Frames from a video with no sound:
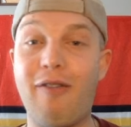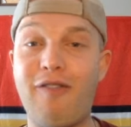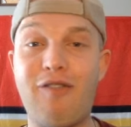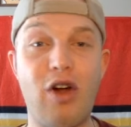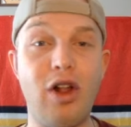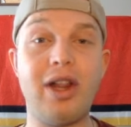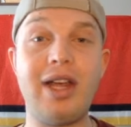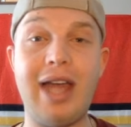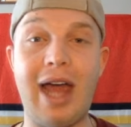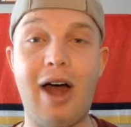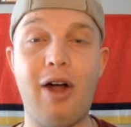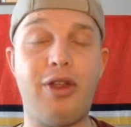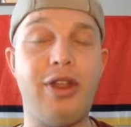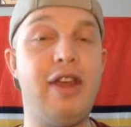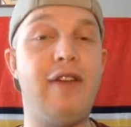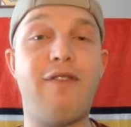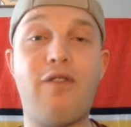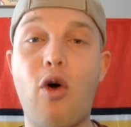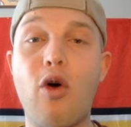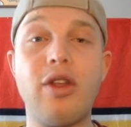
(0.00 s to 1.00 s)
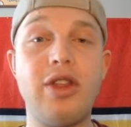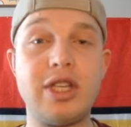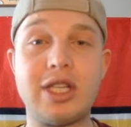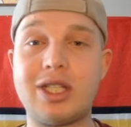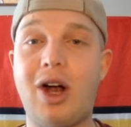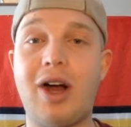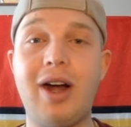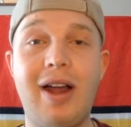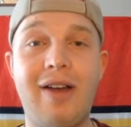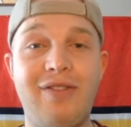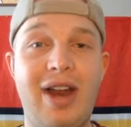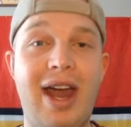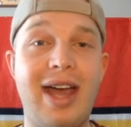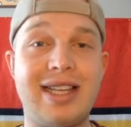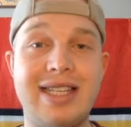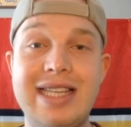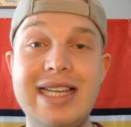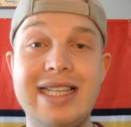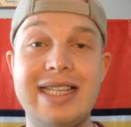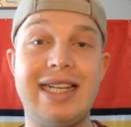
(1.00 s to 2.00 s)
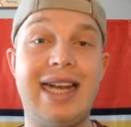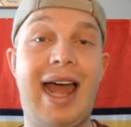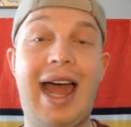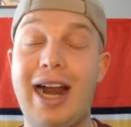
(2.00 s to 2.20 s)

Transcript: fully healthy for the start of next season.